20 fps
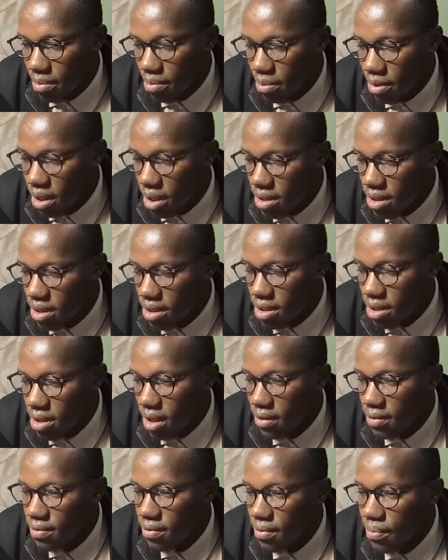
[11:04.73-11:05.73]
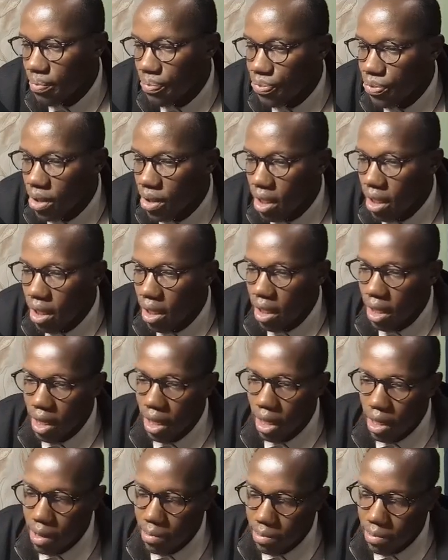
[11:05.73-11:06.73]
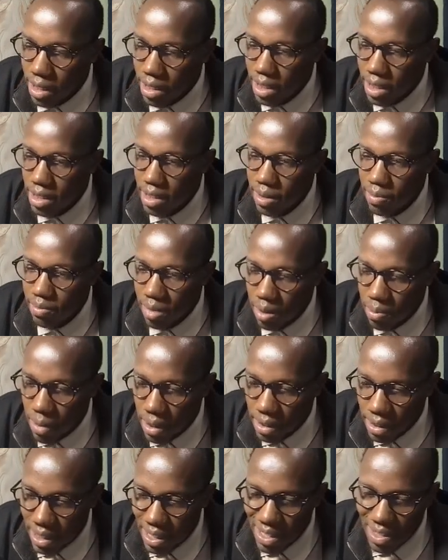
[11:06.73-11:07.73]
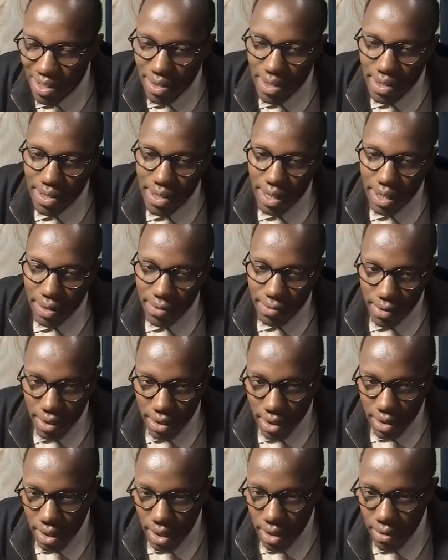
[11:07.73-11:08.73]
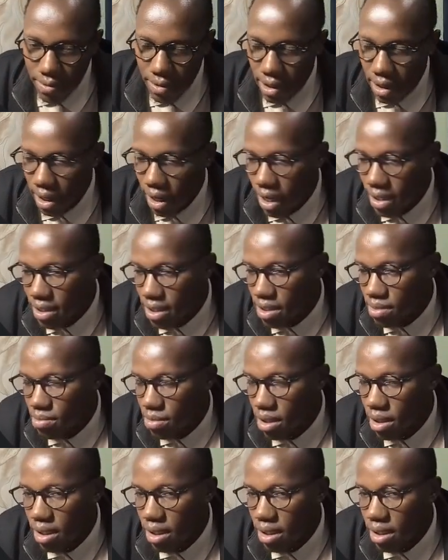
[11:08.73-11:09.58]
the models itself, but this is implemented inside different classes